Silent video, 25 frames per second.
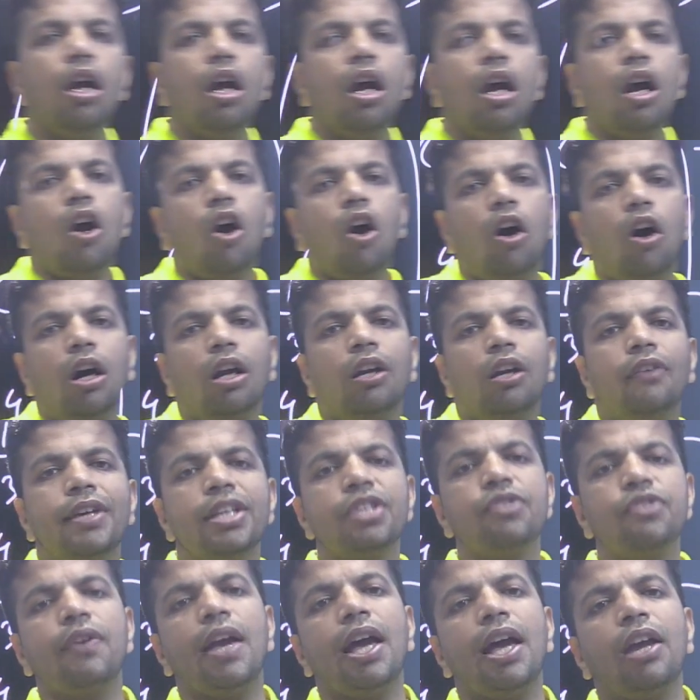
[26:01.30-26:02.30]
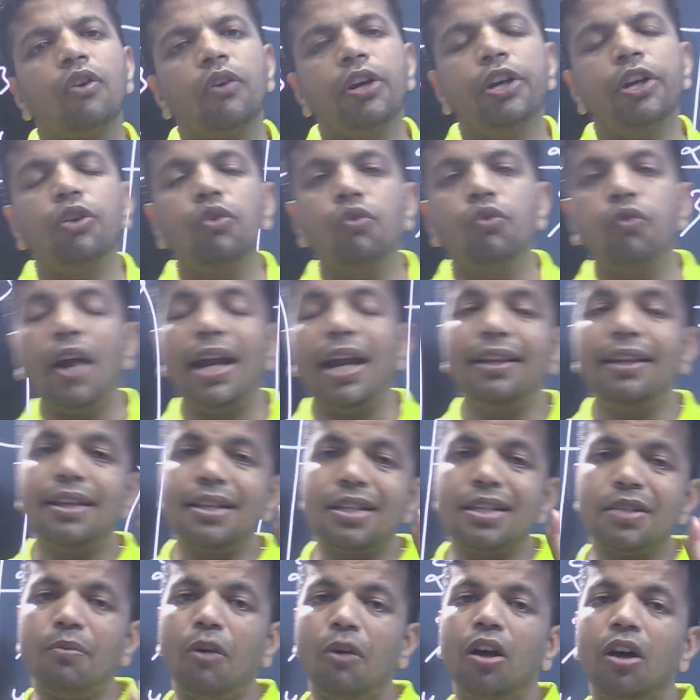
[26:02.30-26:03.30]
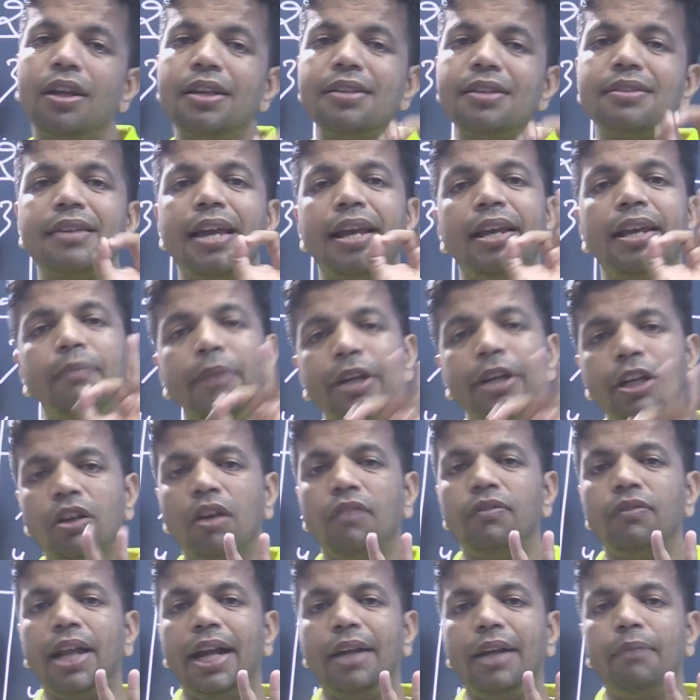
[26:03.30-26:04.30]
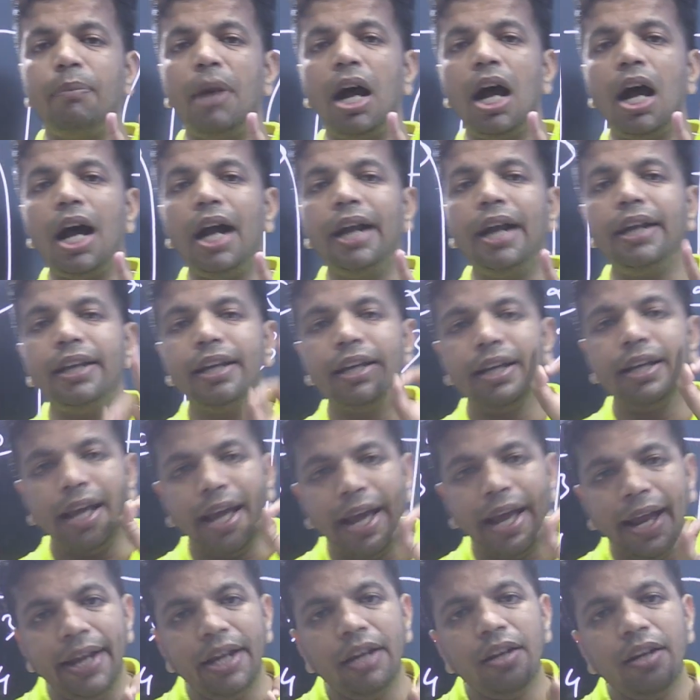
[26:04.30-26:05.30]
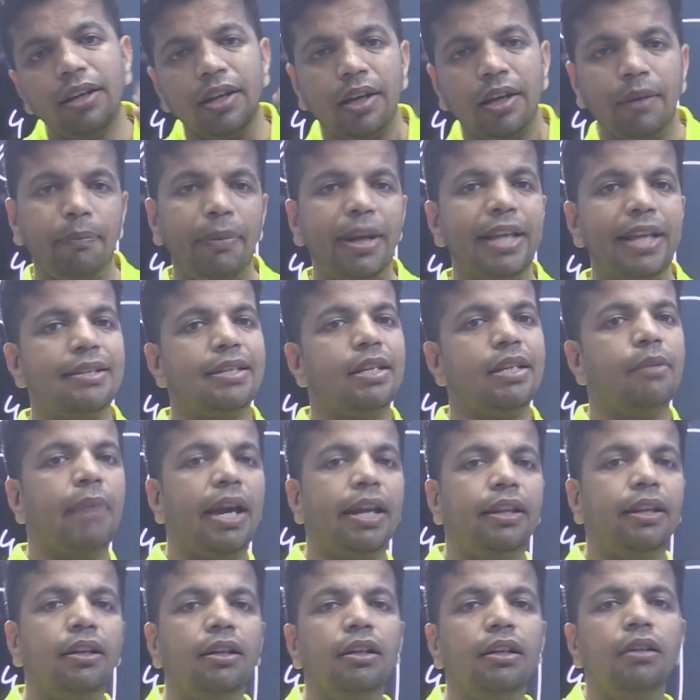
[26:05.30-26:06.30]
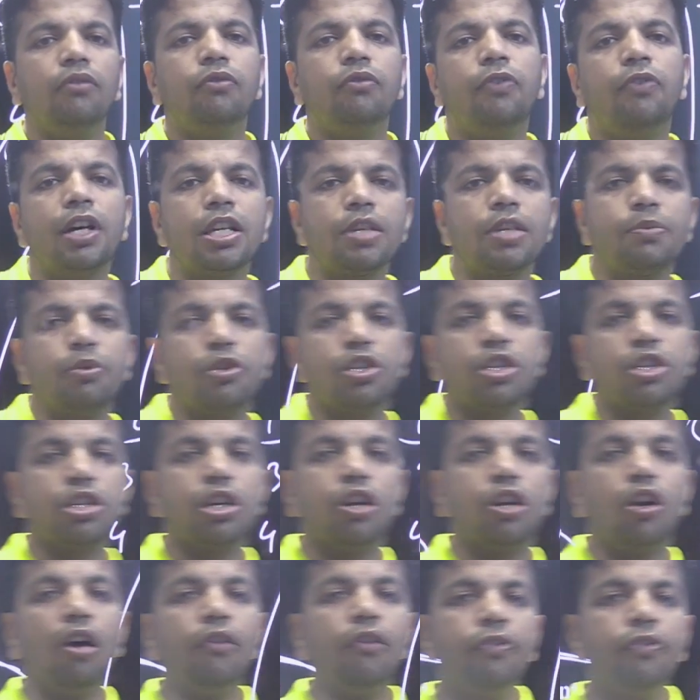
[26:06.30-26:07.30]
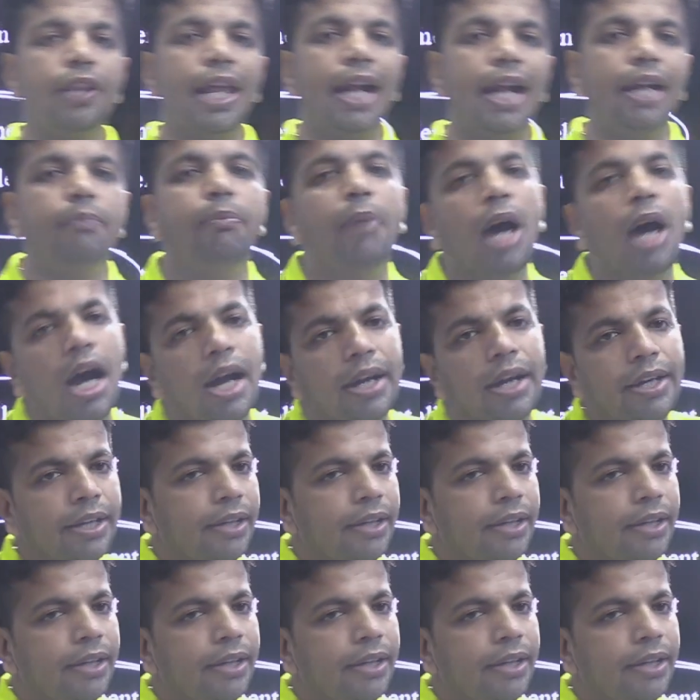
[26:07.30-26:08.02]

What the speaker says: Always we are going to find the smallest element of that part and replacing by the first position of that part.